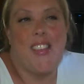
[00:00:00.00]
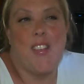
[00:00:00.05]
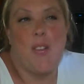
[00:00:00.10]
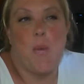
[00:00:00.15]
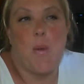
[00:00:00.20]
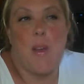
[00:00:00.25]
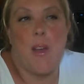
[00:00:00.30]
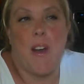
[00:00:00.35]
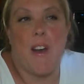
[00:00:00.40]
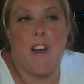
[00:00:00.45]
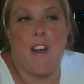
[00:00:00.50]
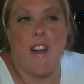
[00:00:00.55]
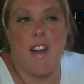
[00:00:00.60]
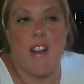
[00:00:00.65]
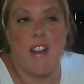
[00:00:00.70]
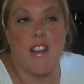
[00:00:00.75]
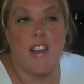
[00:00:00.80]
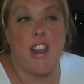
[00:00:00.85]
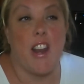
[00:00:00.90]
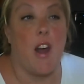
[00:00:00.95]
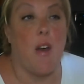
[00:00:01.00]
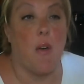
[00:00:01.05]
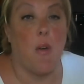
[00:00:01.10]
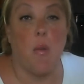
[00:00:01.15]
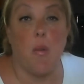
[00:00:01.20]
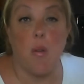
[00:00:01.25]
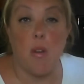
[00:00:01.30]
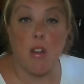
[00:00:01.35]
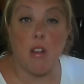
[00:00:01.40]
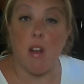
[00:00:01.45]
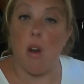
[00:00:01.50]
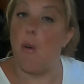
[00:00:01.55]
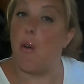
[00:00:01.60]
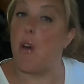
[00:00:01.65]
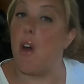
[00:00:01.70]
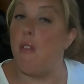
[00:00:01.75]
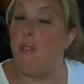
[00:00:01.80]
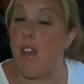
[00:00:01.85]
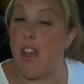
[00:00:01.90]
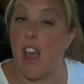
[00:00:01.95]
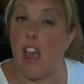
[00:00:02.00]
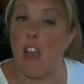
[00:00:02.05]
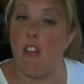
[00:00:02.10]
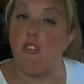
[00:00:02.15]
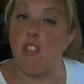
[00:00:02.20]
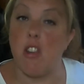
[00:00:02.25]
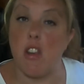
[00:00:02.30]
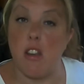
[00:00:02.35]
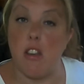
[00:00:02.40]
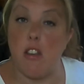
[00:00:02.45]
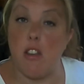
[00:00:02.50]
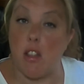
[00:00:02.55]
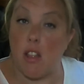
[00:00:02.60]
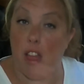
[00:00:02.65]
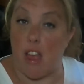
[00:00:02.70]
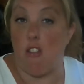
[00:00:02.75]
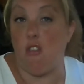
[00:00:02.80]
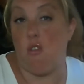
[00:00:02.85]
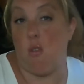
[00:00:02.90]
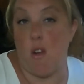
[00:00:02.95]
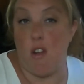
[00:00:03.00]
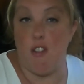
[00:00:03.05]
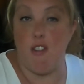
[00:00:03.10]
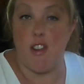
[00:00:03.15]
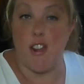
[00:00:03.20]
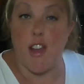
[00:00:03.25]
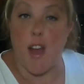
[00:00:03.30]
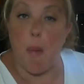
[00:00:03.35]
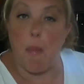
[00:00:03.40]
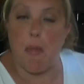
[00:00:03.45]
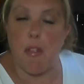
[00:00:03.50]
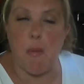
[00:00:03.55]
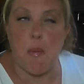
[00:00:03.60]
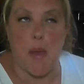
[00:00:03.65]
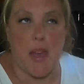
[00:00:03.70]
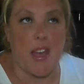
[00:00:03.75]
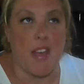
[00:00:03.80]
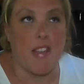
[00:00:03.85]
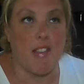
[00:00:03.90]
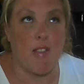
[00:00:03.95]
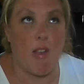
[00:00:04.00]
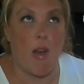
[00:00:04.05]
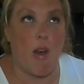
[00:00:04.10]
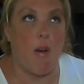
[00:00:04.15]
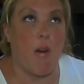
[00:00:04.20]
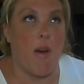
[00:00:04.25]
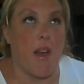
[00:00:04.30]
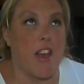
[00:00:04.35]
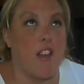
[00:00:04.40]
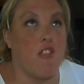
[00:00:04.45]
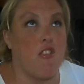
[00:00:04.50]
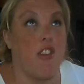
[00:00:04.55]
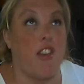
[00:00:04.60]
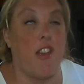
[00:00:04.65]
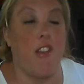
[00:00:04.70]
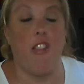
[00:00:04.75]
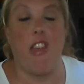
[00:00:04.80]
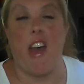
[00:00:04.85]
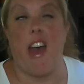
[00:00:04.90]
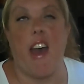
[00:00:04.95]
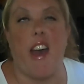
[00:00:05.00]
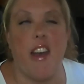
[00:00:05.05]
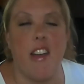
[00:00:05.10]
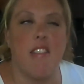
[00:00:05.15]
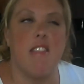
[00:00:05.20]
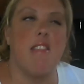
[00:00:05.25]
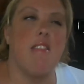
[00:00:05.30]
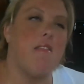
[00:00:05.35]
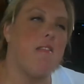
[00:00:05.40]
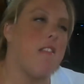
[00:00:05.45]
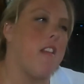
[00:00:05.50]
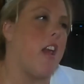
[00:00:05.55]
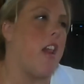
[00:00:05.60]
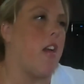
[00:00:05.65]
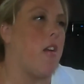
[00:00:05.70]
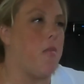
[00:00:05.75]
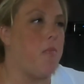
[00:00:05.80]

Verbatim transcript: we are, you know, going on vacation to Lake George in a couple of weeks, so I can share that. You know.